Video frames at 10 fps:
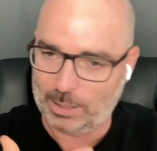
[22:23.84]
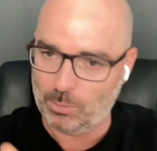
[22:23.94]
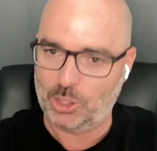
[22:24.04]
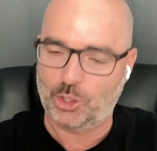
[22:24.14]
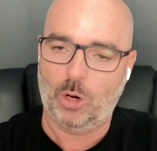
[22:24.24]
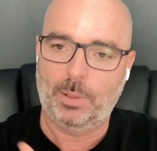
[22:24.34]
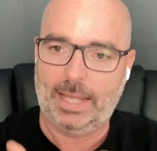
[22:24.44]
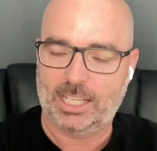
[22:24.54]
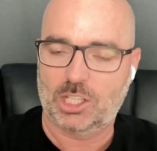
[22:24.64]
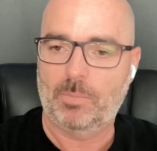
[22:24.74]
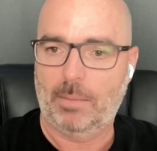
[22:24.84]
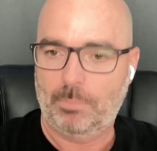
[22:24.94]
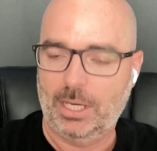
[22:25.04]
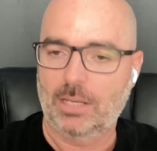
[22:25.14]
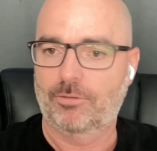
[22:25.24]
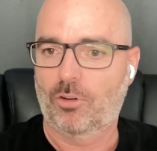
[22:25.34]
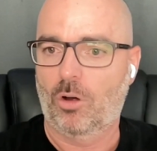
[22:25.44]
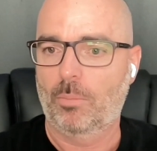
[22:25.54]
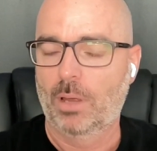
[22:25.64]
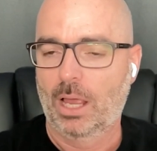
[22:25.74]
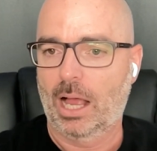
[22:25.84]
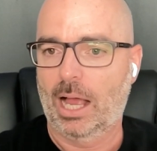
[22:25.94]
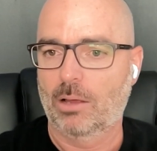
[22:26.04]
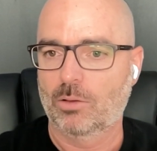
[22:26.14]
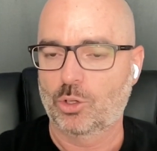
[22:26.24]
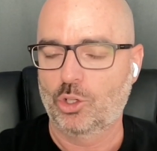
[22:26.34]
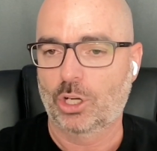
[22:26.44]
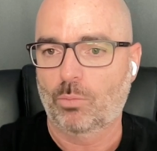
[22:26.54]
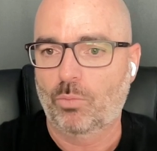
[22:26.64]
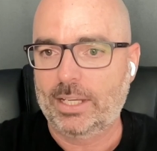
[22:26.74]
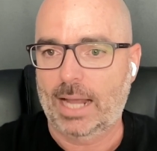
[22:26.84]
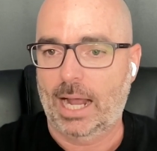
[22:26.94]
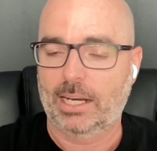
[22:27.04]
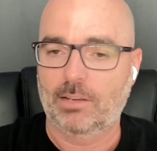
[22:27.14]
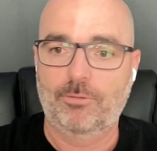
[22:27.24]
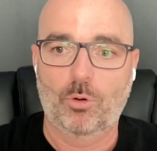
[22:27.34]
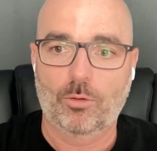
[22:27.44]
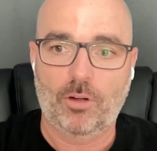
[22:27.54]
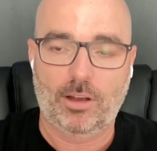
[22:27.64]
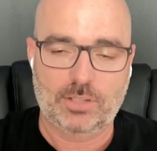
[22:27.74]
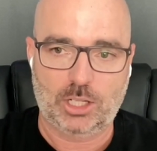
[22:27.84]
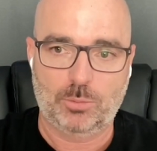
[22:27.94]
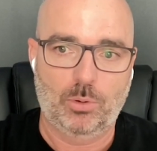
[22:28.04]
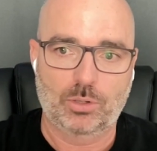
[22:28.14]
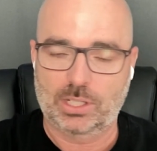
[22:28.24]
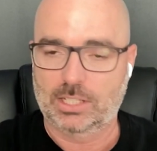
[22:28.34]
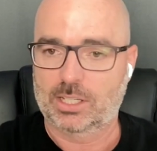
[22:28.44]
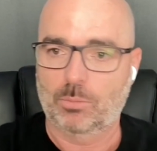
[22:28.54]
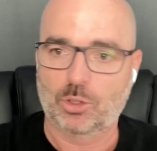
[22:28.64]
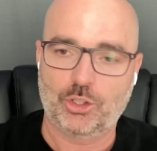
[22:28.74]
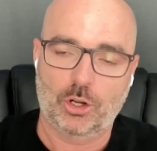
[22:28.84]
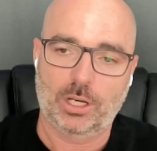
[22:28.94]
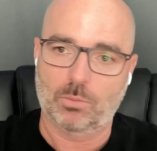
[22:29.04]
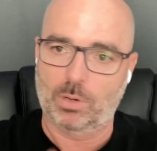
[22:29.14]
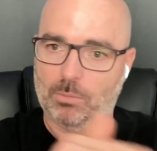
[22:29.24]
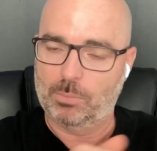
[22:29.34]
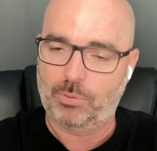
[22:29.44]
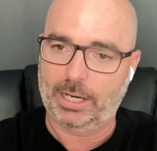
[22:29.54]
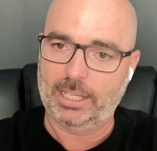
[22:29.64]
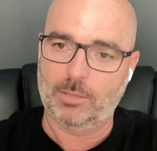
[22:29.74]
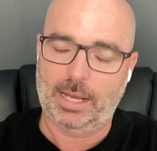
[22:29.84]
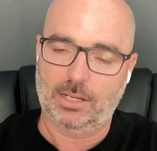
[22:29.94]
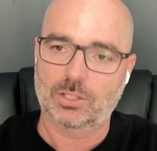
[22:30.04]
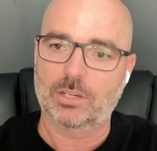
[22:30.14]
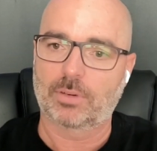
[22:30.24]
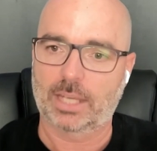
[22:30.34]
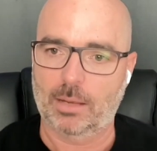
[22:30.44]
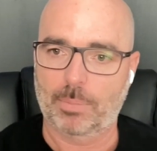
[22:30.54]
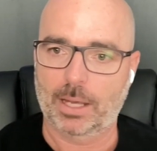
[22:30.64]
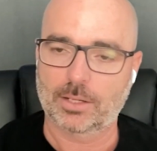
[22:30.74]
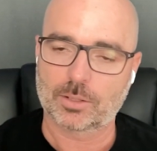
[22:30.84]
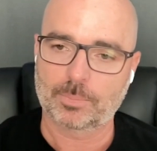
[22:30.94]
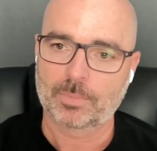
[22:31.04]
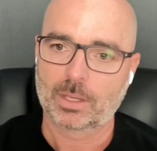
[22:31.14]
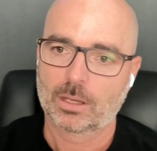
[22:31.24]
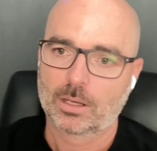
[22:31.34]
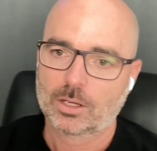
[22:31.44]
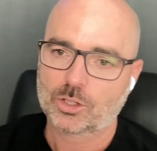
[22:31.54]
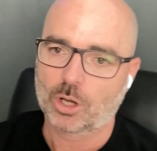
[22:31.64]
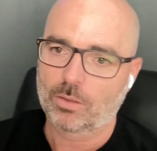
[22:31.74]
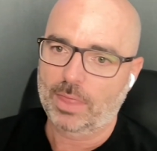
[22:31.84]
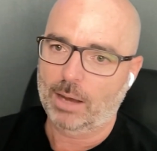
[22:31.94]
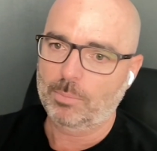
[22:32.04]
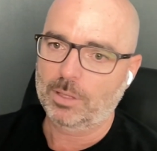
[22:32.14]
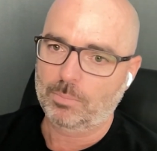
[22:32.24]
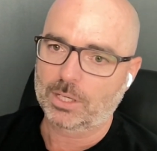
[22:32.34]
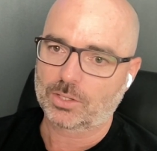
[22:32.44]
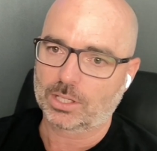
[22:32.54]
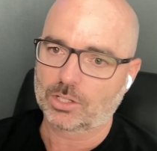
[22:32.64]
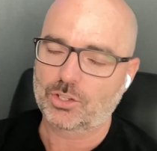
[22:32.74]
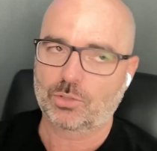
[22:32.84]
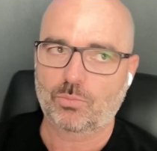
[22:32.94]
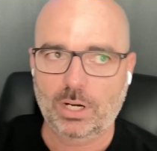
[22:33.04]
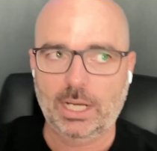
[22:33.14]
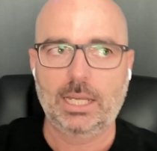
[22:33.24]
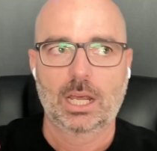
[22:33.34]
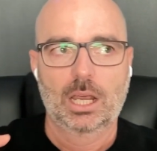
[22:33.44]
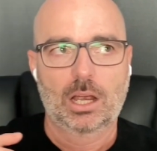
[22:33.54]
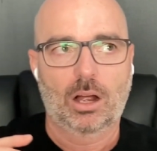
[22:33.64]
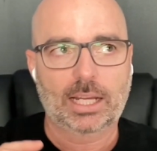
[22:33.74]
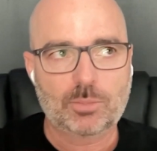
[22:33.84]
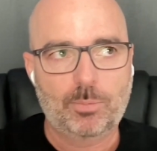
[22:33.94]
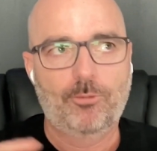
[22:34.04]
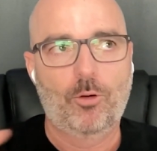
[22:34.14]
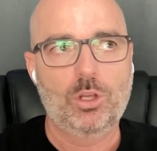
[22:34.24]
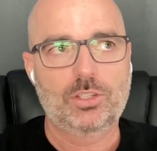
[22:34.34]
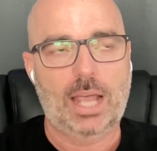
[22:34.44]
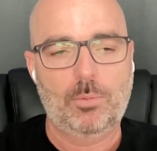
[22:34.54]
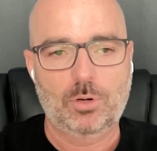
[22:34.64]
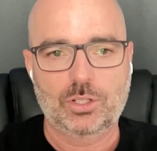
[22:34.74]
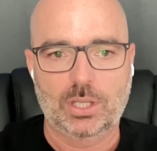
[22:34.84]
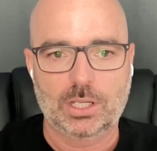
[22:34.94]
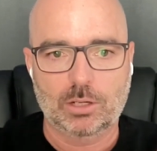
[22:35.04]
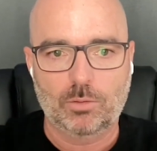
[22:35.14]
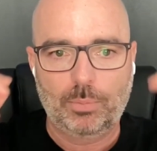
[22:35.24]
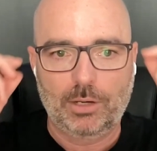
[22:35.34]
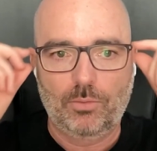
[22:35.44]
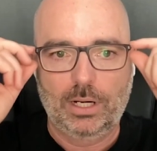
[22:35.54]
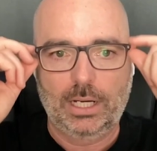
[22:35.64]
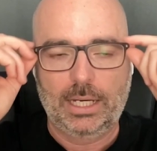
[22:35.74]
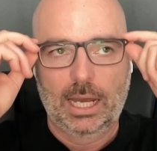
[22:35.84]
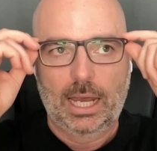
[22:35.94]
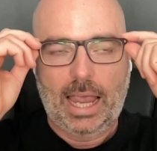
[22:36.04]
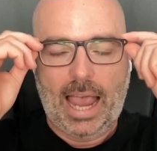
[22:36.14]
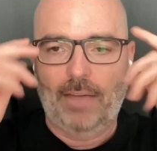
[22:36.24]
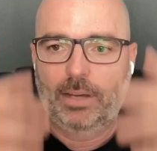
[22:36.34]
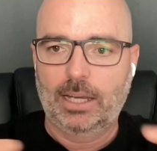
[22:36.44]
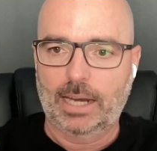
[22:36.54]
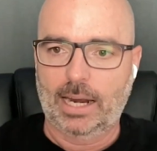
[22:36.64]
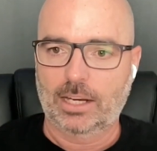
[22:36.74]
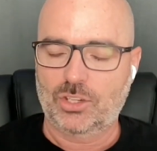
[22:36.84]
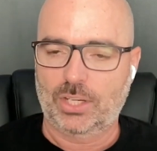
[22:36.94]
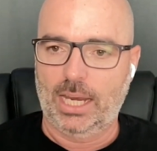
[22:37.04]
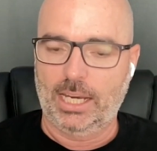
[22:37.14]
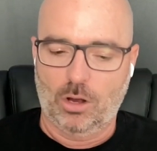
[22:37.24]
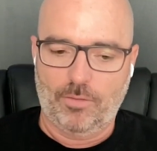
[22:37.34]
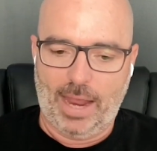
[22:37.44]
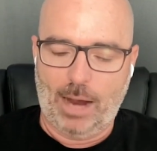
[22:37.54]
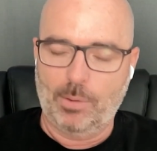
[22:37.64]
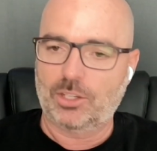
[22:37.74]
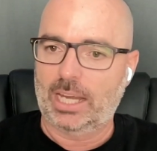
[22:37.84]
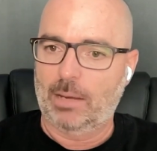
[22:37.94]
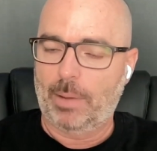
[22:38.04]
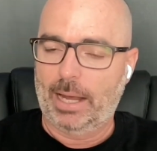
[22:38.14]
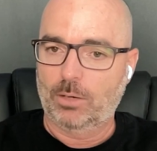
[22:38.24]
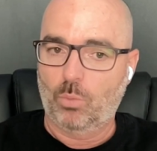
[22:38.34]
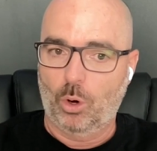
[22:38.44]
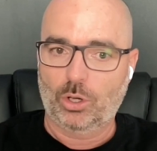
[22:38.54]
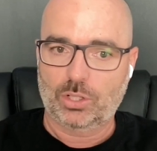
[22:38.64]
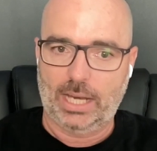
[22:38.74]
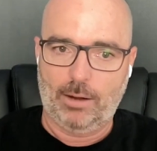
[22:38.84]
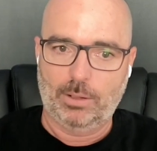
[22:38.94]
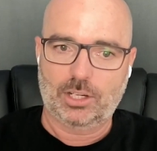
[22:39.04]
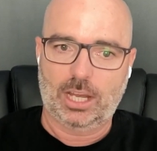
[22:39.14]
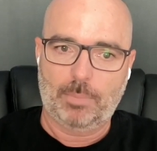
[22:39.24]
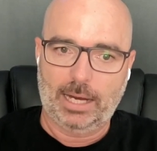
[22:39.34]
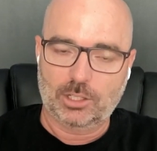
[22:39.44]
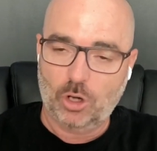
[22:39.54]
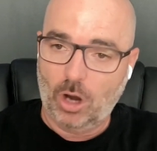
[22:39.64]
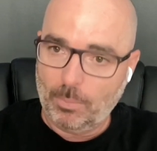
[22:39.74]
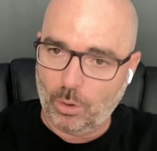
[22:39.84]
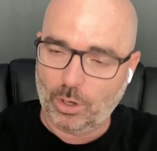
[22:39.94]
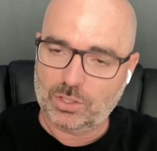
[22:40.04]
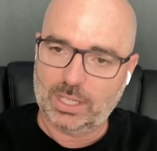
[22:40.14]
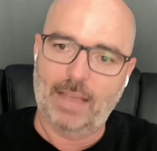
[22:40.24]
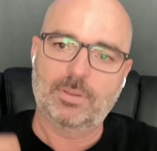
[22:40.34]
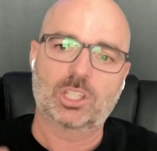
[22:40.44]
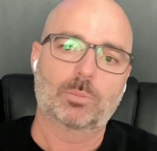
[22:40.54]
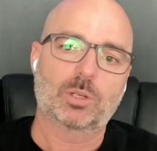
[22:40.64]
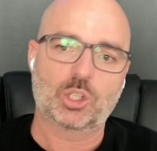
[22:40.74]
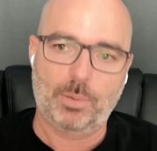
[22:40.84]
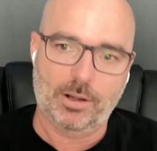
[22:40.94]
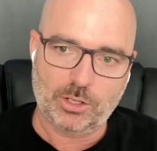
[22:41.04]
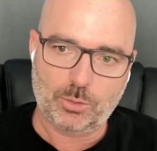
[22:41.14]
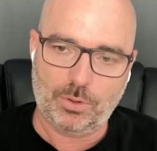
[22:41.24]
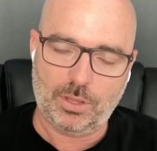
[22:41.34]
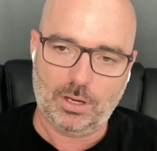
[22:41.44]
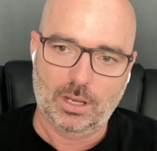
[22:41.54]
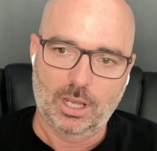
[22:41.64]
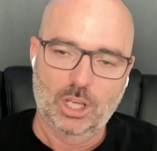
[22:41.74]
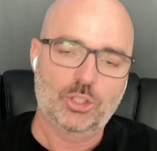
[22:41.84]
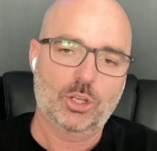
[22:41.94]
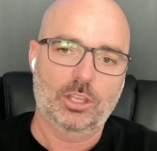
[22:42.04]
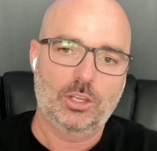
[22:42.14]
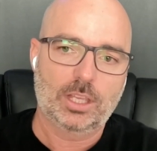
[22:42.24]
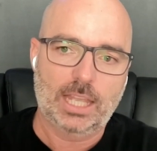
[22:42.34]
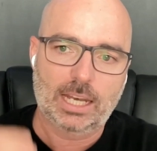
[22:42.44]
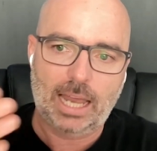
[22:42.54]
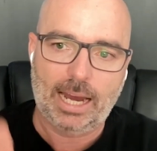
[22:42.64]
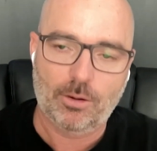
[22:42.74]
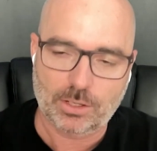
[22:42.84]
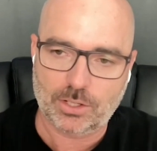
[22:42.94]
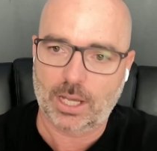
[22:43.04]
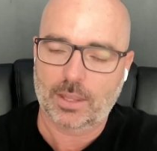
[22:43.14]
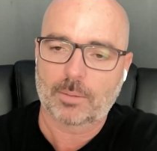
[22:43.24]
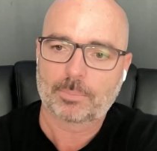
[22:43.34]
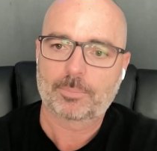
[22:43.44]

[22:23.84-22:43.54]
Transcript: stopping that smart bidding from retargeting 4 or 5 touch points in someone's journey. We're breaking them out into different campaigns. So that would be the biggest thing. Is just really, I guess, before you dabble into this, it would be really having an understanding of how each campaign works and how each campaign type works, and having some experience with it so that you can then layer it together.